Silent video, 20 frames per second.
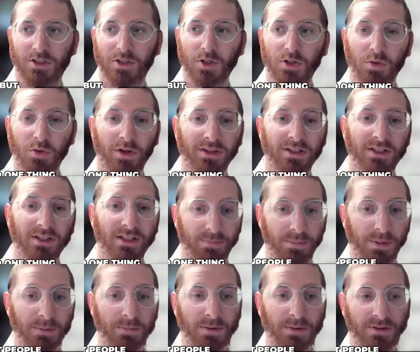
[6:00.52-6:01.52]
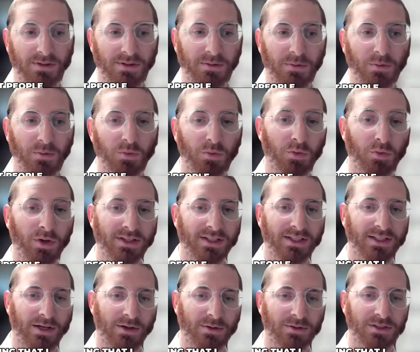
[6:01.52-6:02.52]
it's also one thing
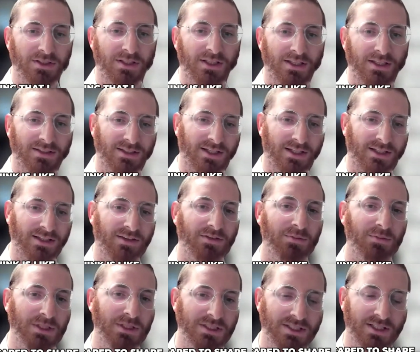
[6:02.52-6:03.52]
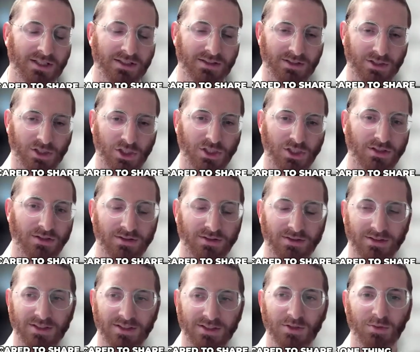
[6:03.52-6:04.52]
that I also think is like, never be scared to share.
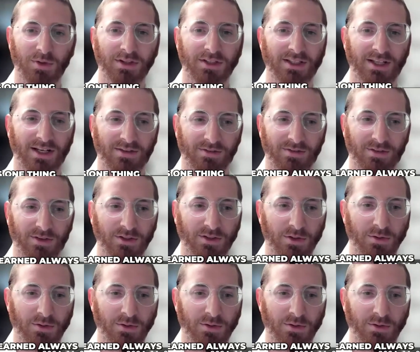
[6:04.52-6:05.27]
This is one thing that I've